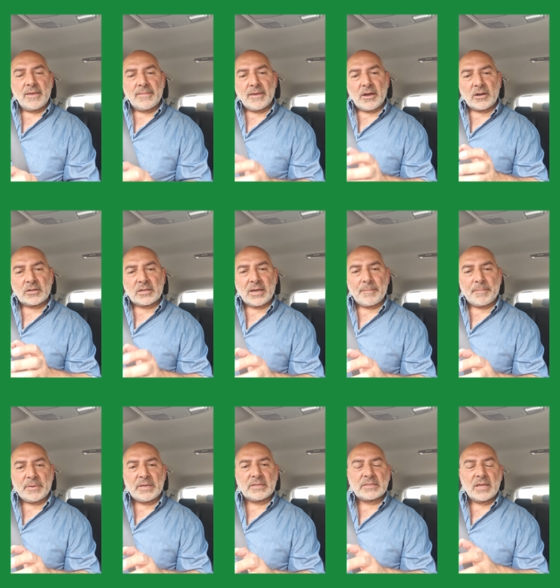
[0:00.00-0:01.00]
There are
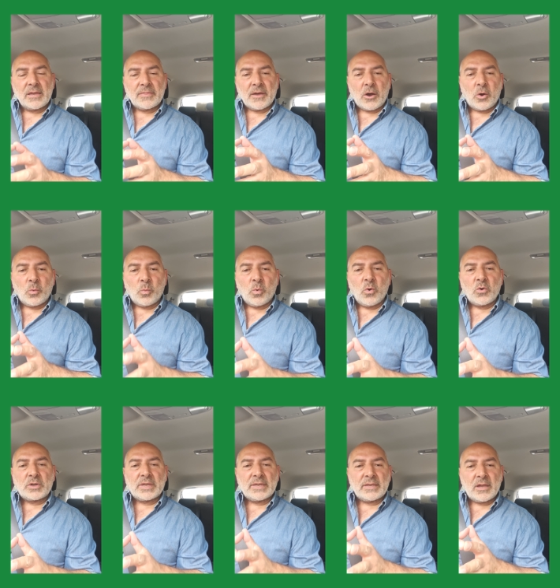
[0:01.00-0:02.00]
companies that are
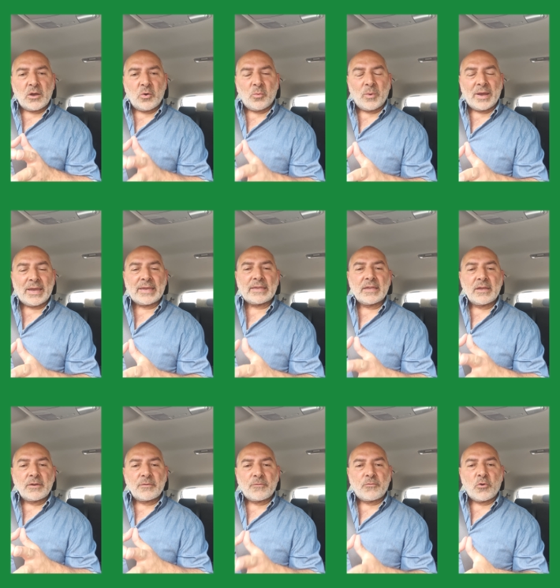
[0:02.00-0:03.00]
walking away
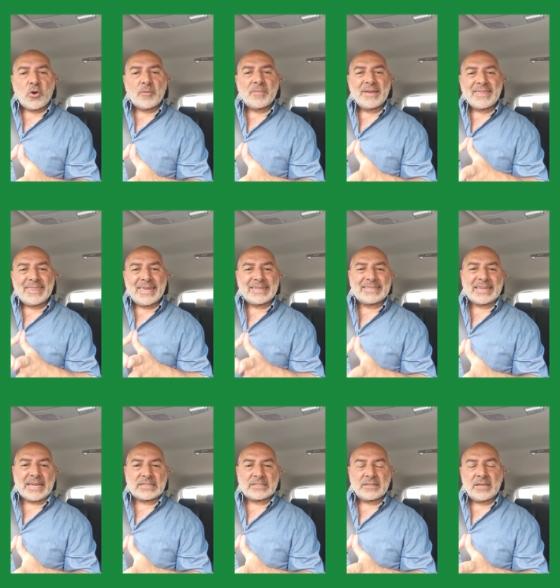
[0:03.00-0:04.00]
from their
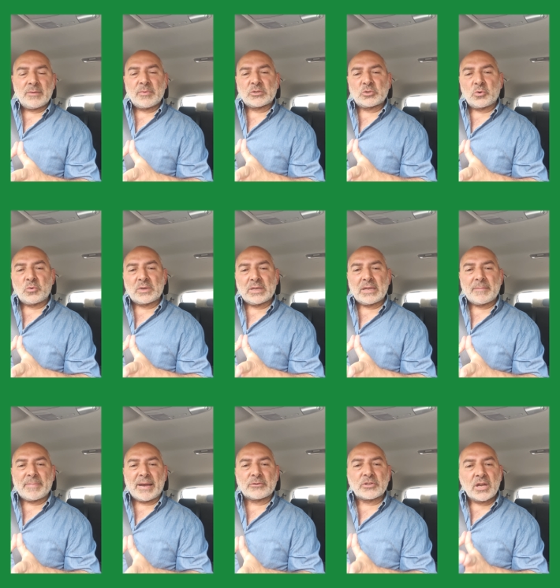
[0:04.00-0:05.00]
debt, and we're talking
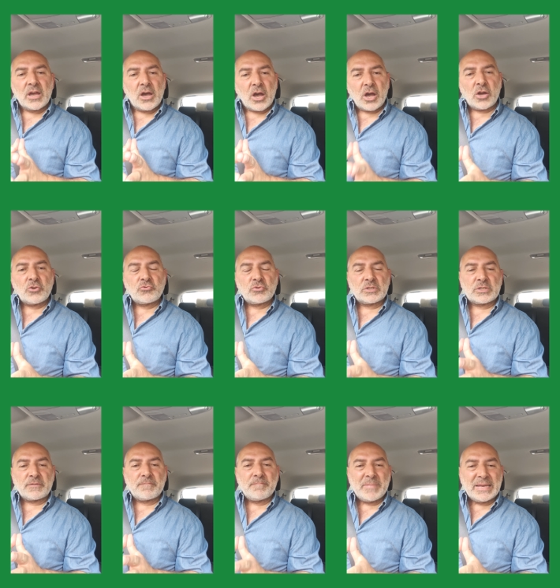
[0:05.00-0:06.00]
about hundreds
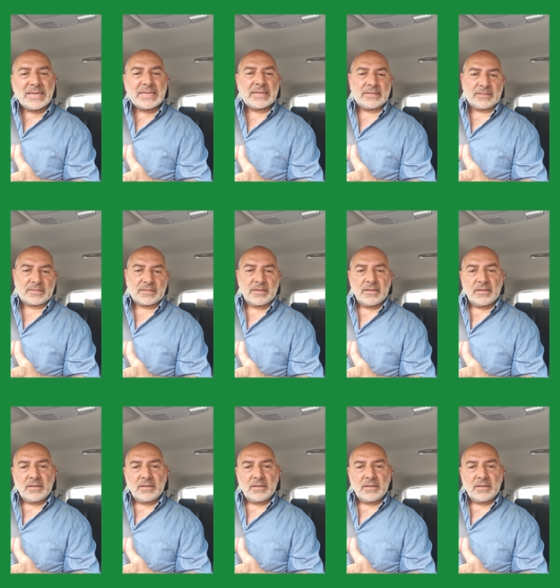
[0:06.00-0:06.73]
of millions